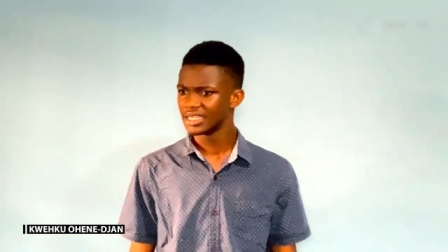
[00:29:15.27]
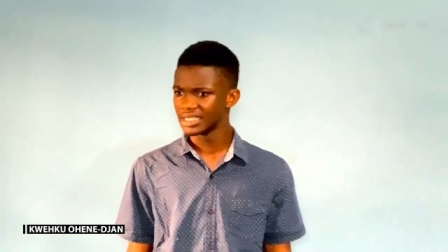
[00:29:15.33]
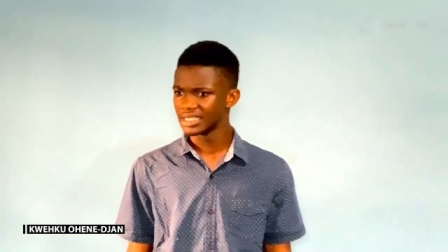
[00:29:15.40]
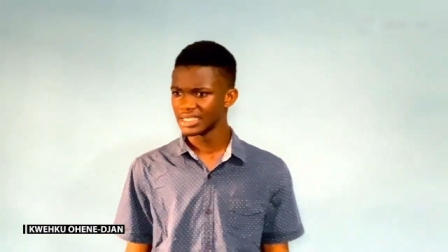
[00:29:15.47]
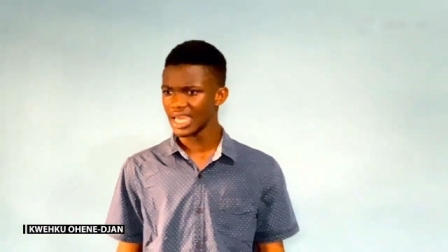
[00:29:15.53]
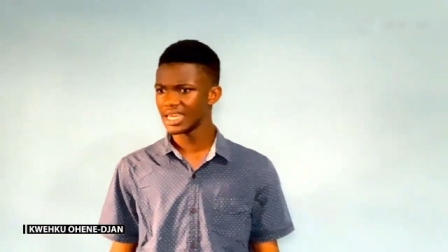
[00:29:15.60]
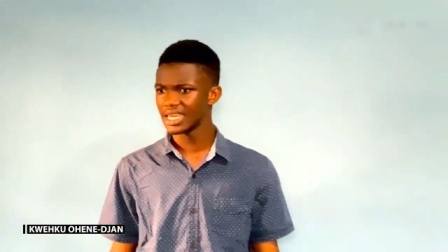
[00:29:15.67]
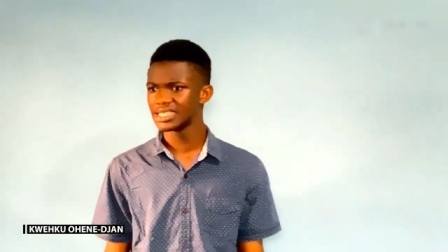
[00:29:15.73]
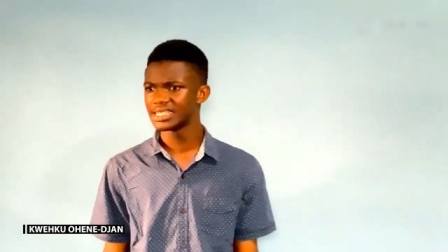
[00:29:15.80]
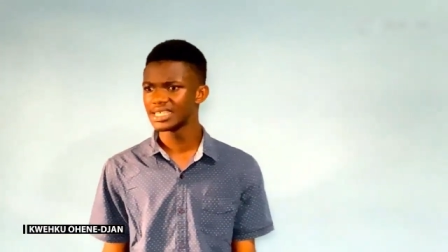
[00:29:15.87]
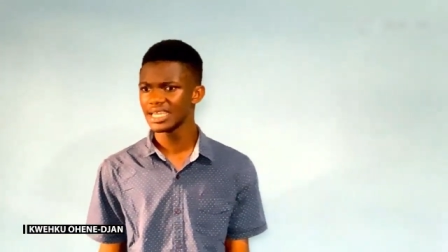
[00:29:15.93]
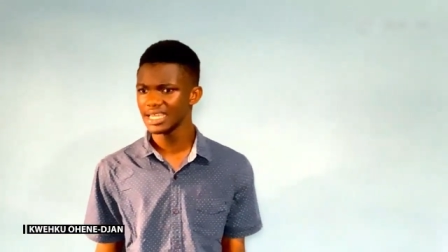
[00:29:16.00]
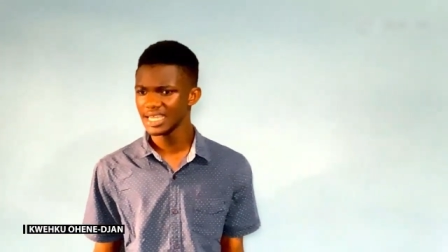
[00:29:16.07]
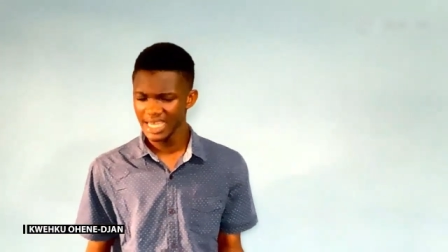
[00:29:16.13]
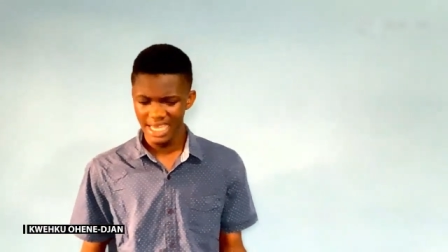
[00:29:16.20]
And he
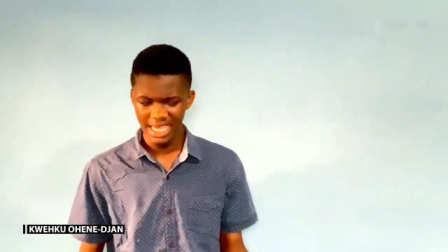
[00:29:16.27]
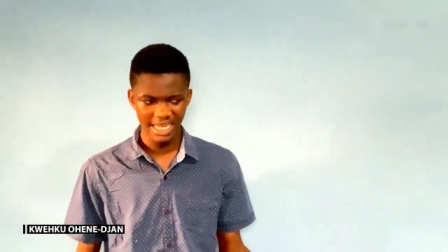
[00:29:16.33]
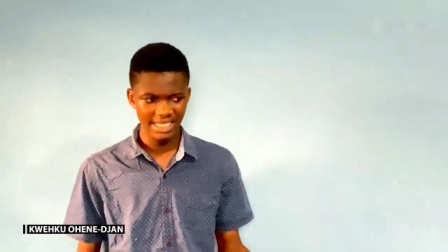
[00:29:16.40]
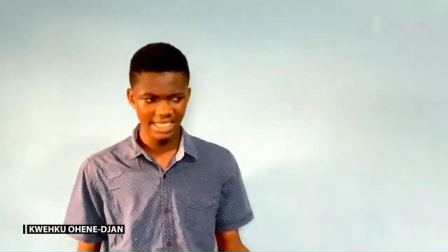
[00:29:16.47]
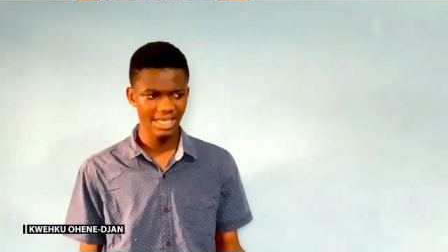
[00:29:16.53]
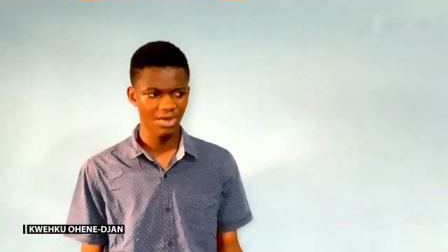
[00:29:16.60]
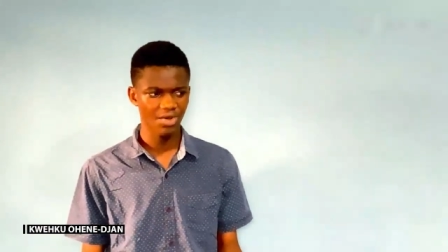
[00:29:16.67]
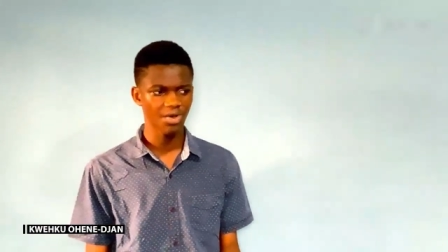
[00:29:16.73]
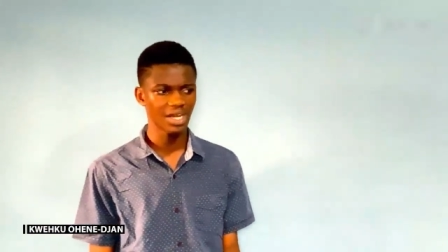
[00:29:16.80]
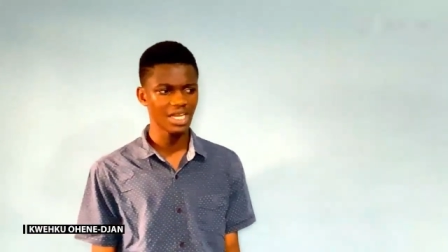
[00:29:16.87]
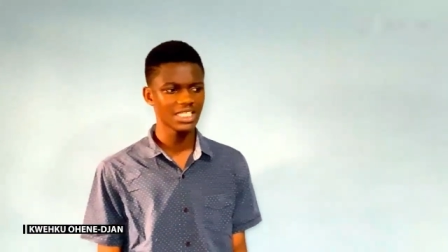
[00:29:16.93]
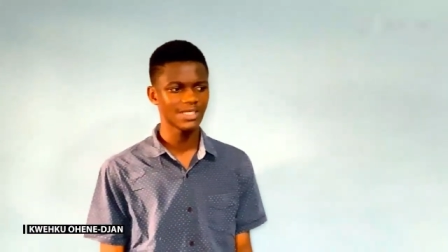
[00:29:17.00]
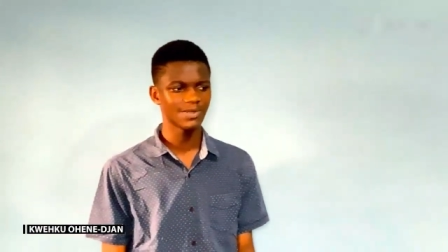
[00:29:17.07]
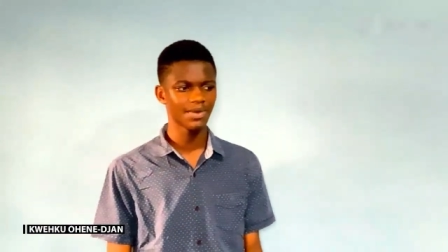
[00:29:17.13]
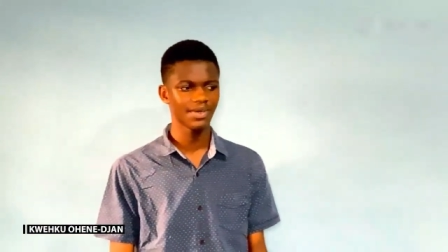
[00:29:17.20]
said, It is the Holy
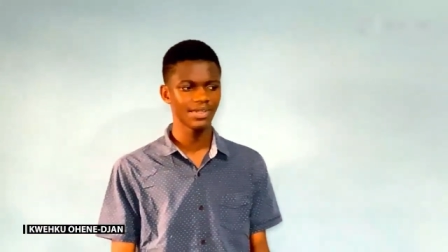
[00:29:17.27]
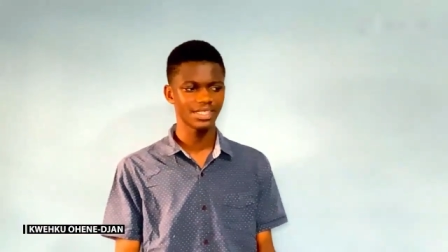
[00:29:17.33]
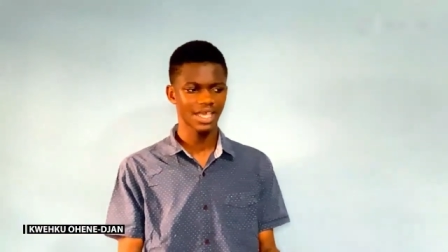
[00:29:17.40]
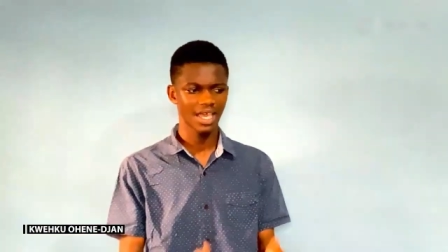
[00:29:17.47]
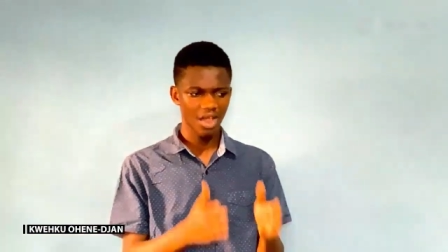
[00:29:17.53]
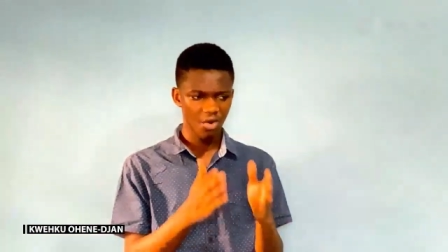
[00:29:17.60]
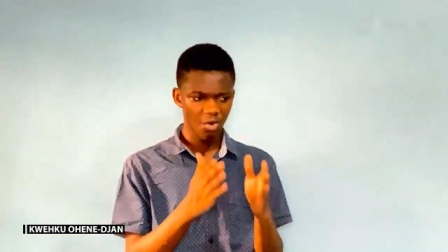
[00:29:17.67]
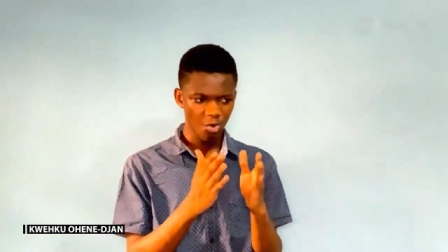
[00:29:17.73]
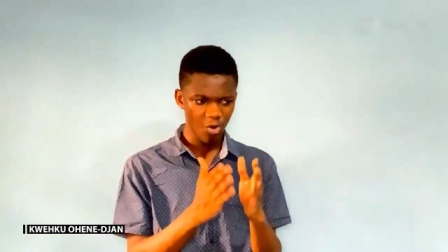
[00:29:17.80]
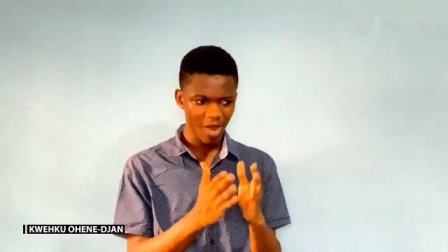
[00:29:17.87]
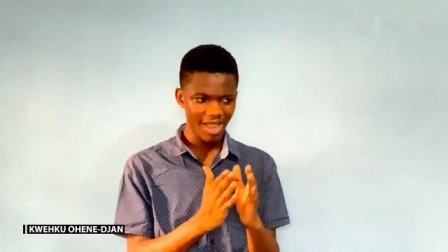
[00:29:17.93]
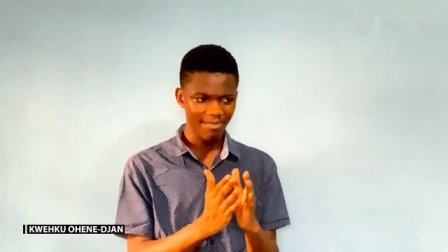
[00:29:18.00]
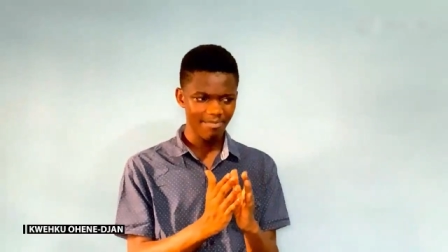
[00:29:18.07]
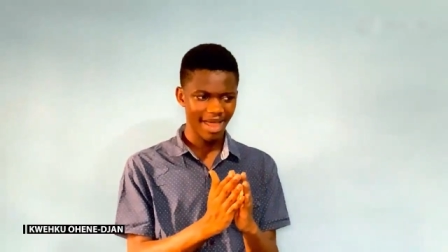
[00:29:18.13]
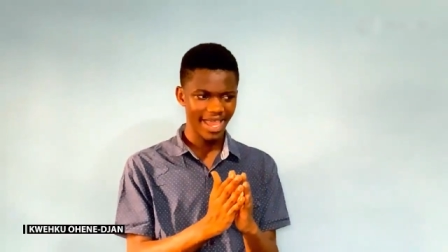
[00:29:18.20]
Spirit
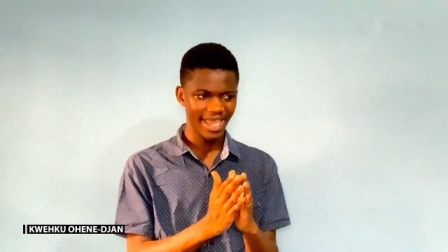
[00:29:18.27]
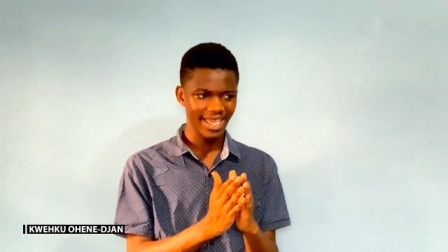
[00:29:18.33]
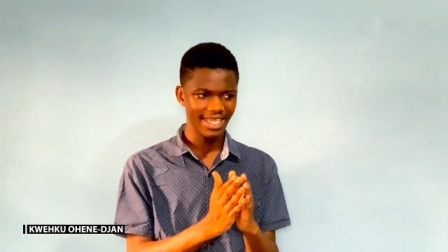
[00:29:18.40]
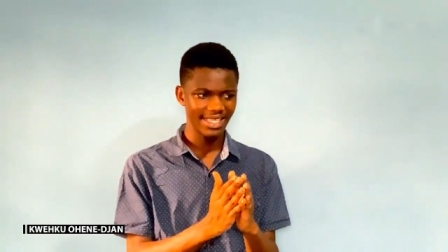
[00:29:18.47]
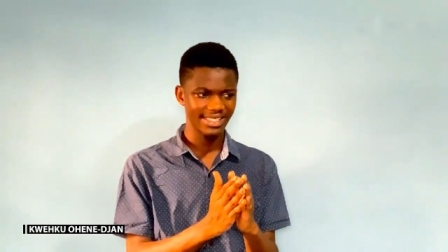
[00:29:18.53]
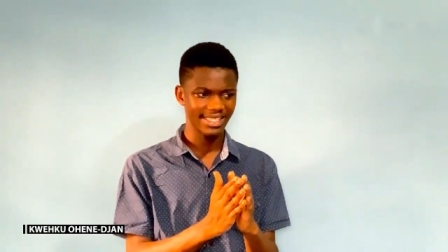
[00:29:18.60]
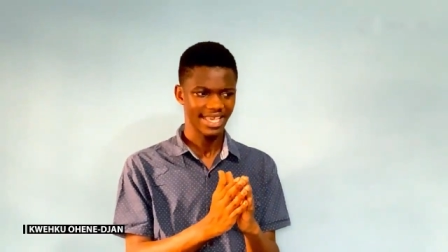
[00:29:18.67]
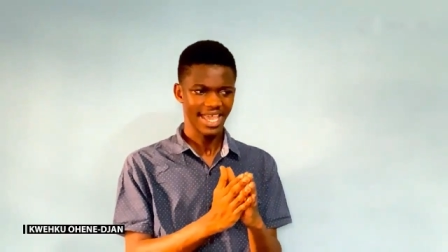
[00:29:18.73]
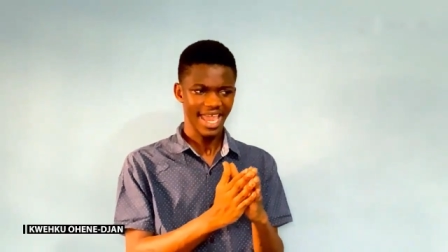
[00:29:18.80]
work by it,